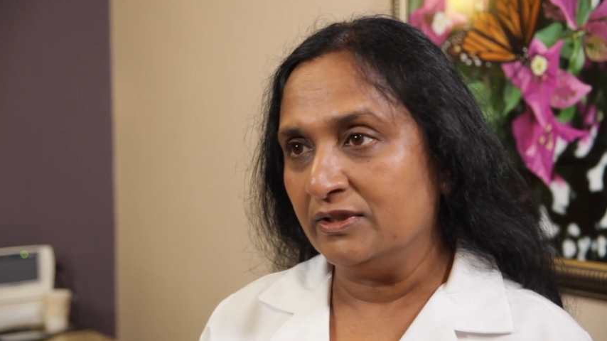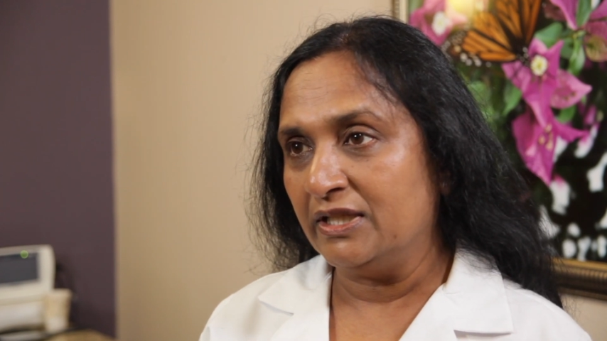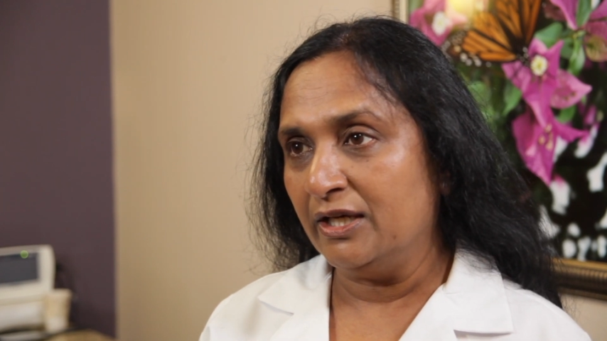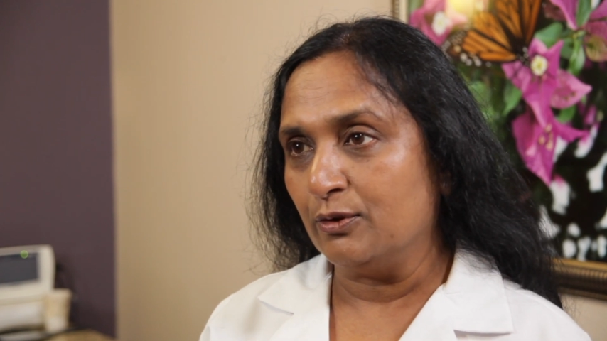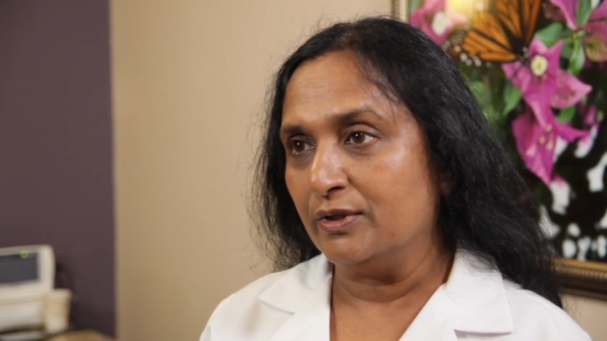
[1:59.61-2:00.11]

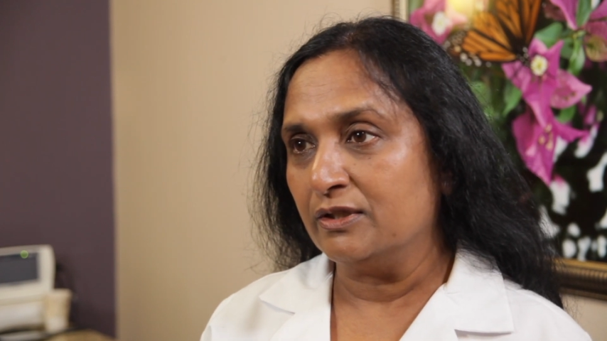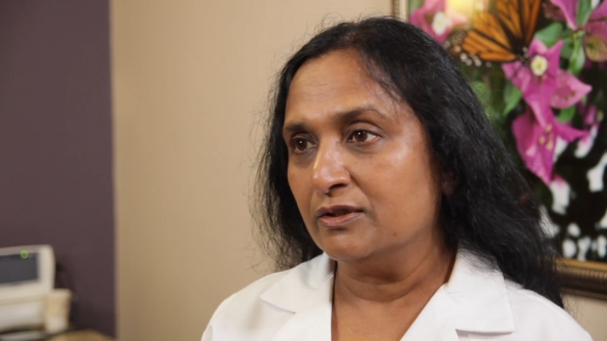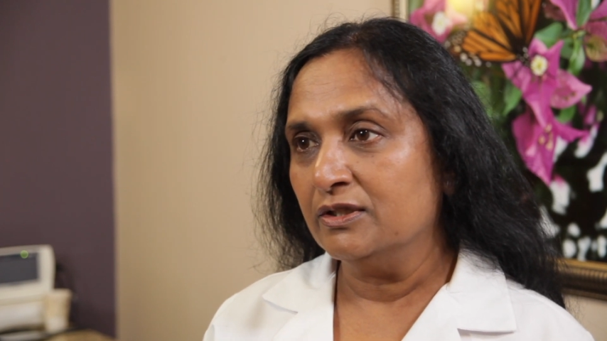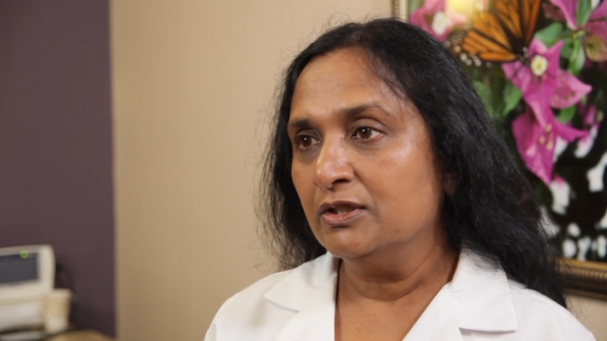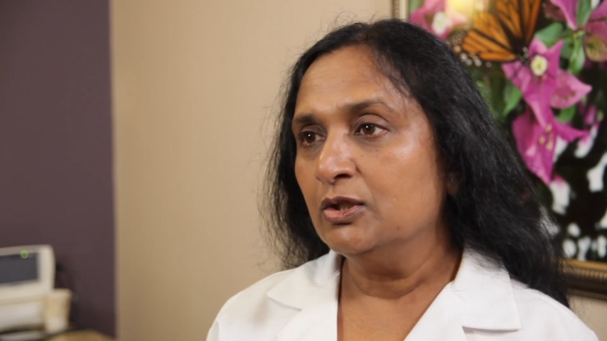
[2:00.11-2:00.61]
thyroid,
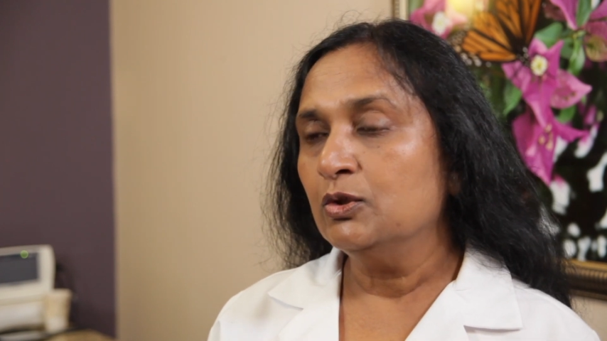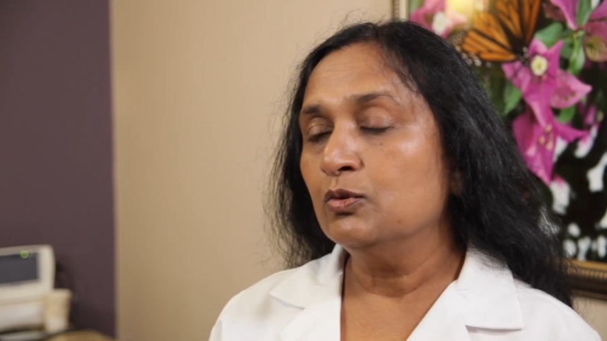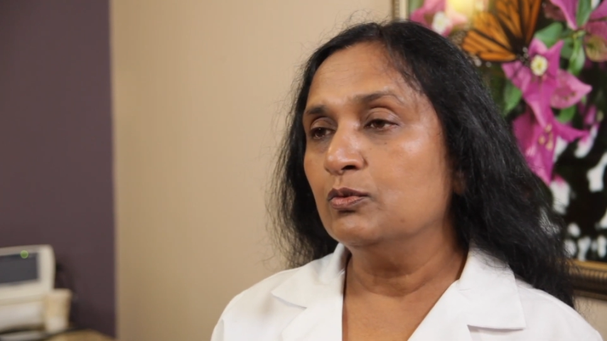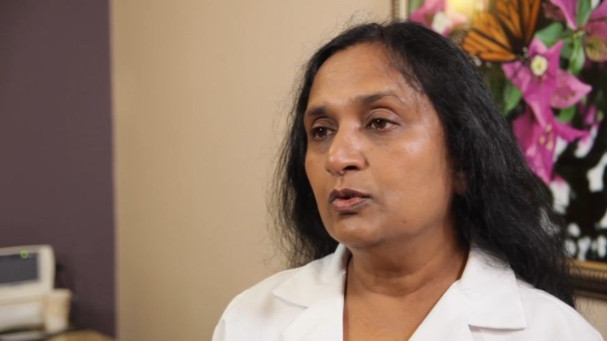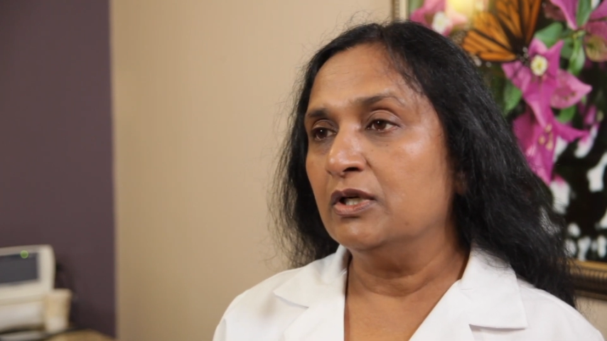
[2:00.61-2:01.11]

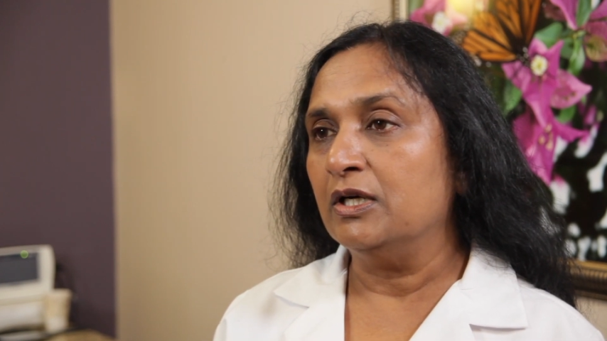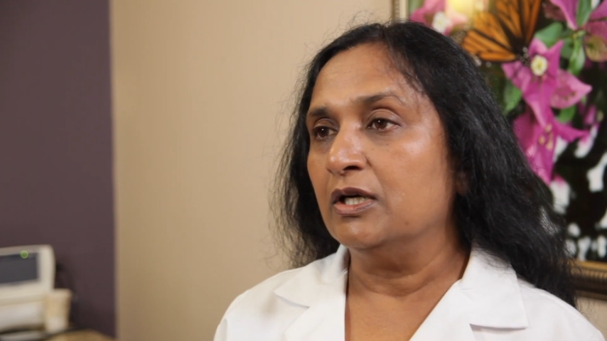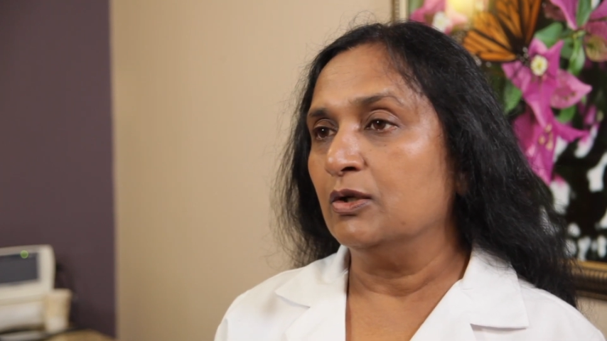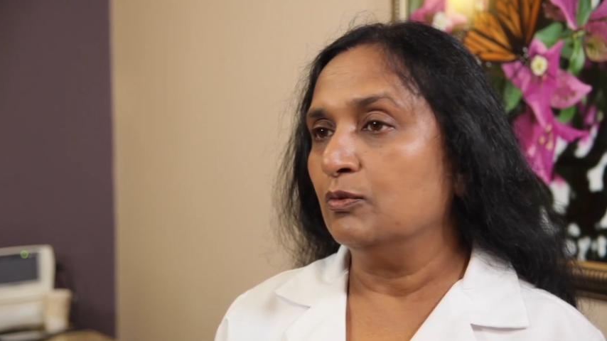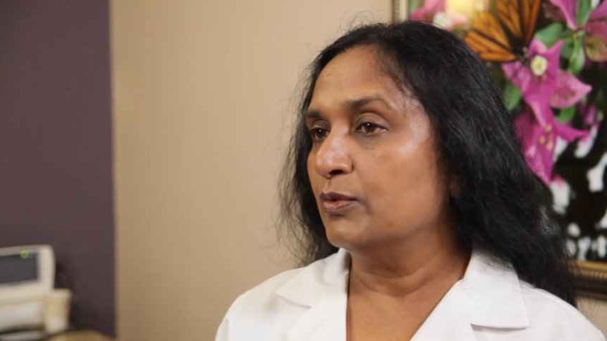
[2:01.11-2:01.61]

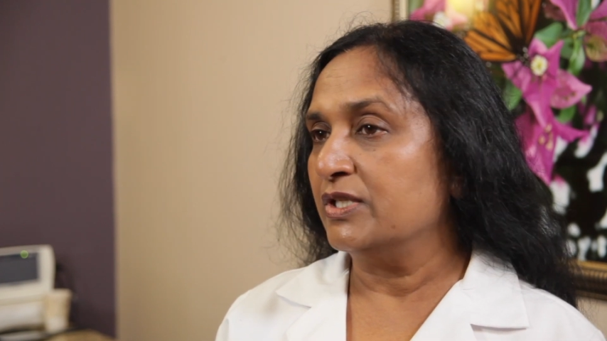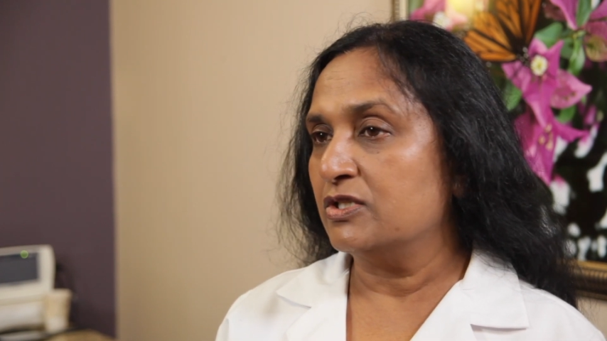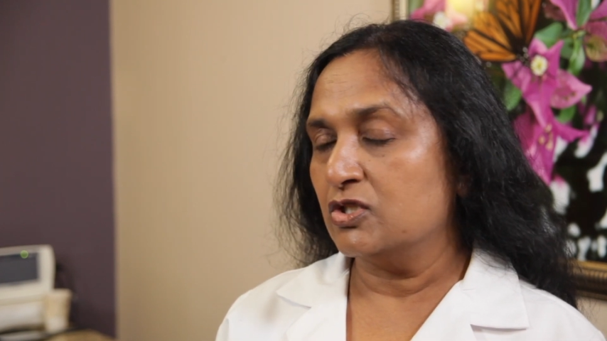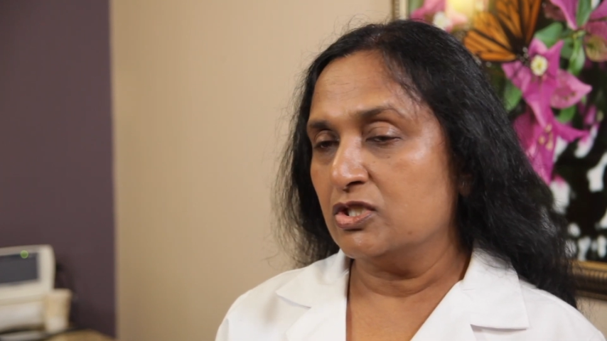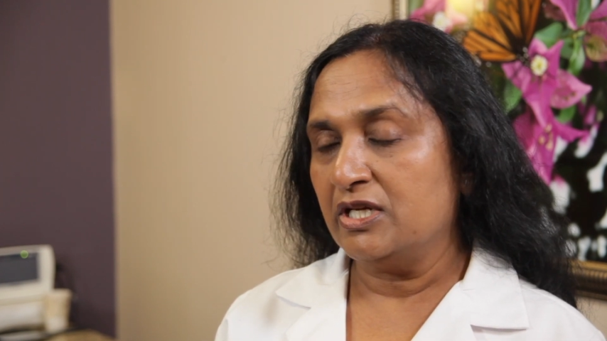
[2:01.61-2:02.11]
uh,
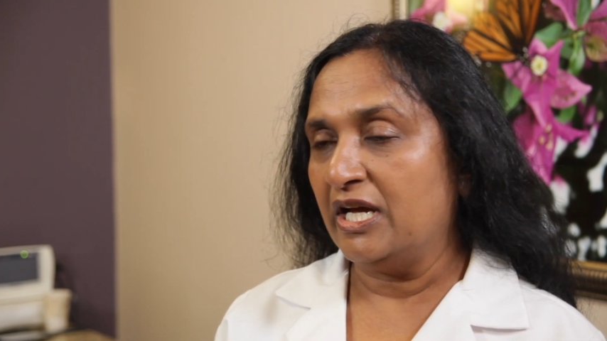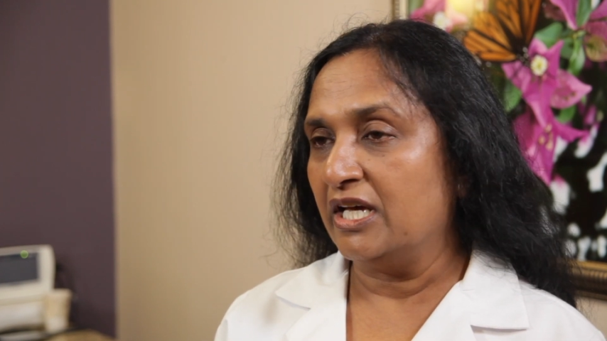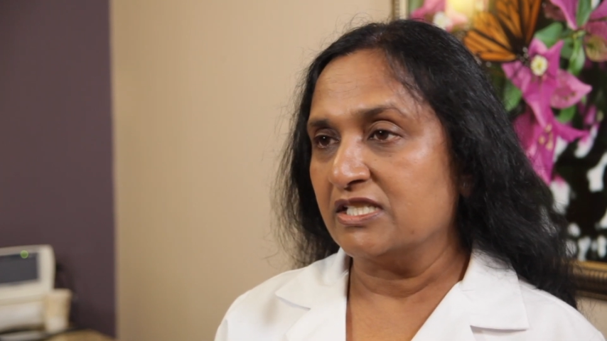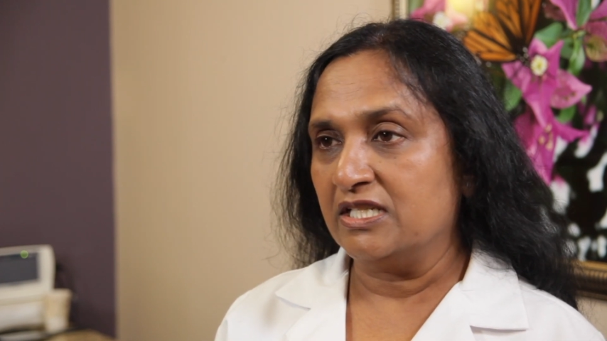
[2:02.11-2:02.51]
which has